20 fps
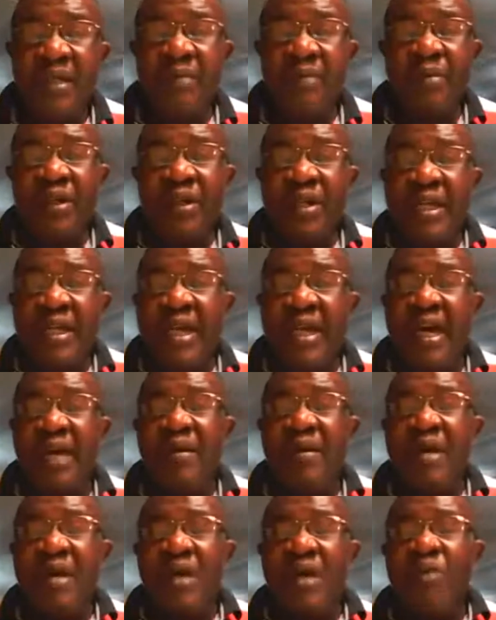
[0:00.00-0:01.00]
But
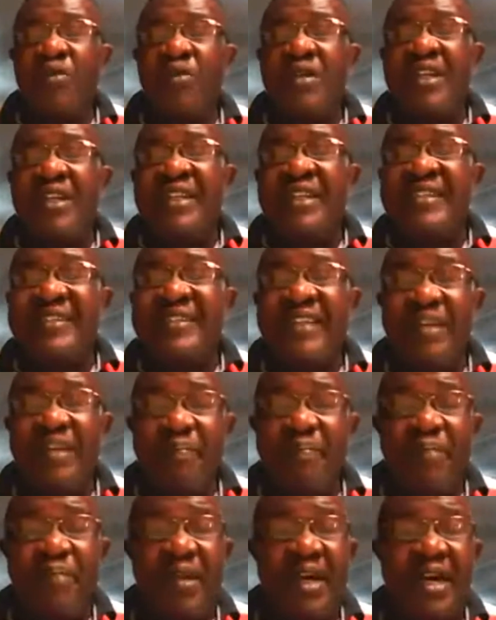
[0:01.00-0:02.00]
now, with the
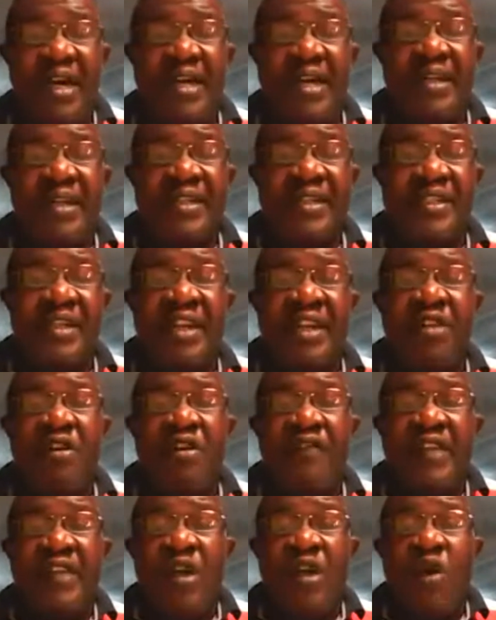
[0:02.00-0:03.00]
simple understanding of
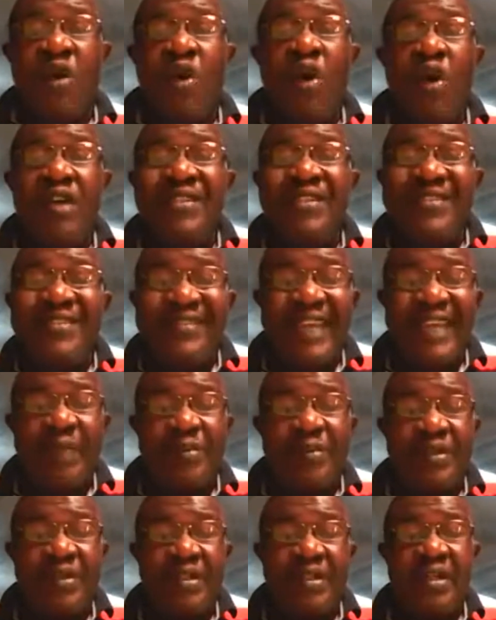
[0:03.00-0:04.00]
the
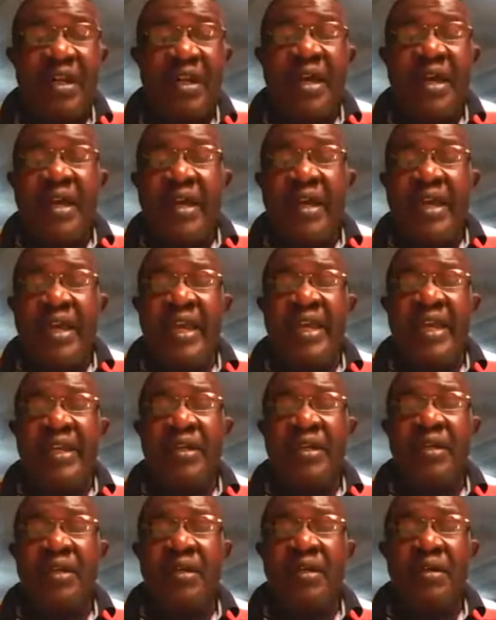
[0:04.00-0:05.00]
concept in
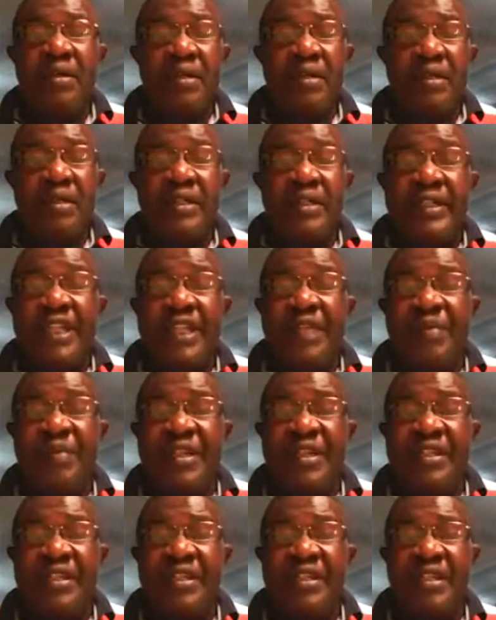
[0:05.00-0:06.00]

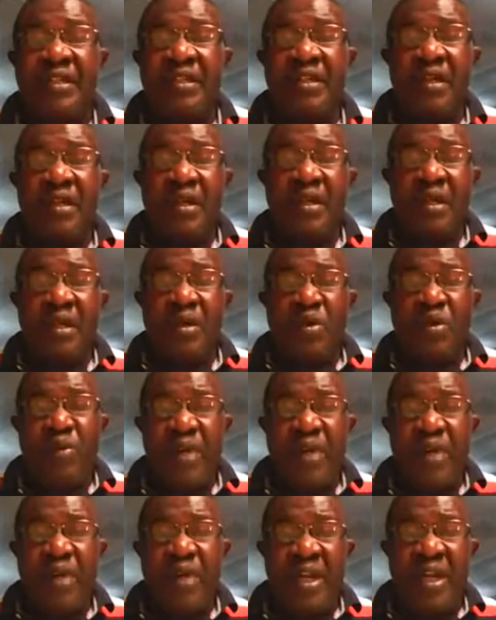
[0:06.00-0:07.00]
TBC,
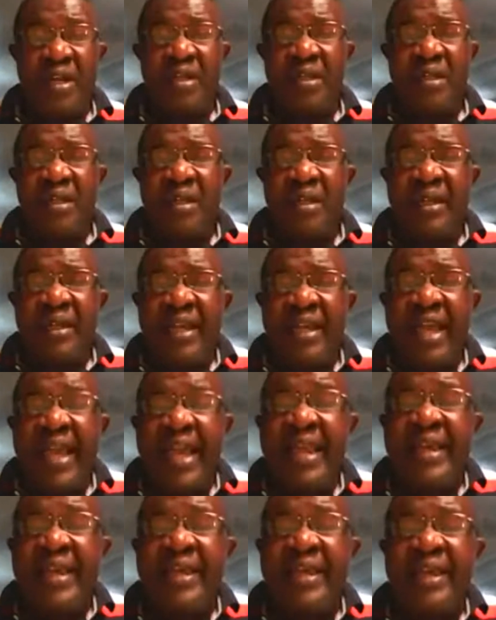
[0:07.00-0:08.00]
when
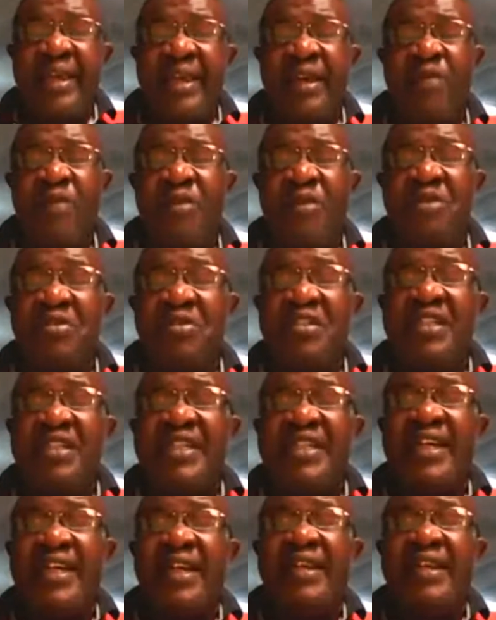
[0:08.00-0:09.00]
you tell
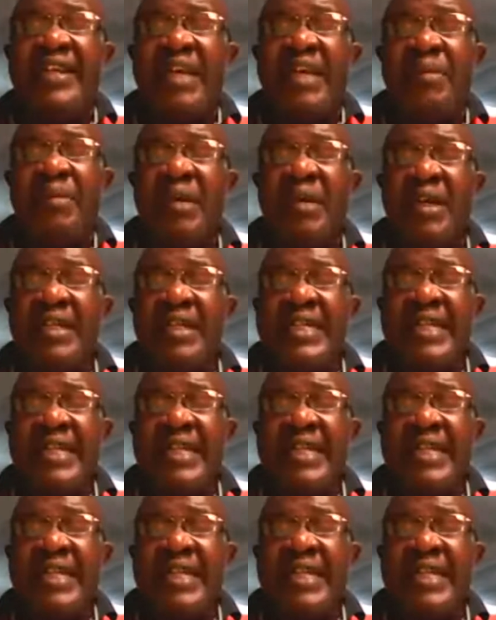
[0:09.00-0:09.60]
them the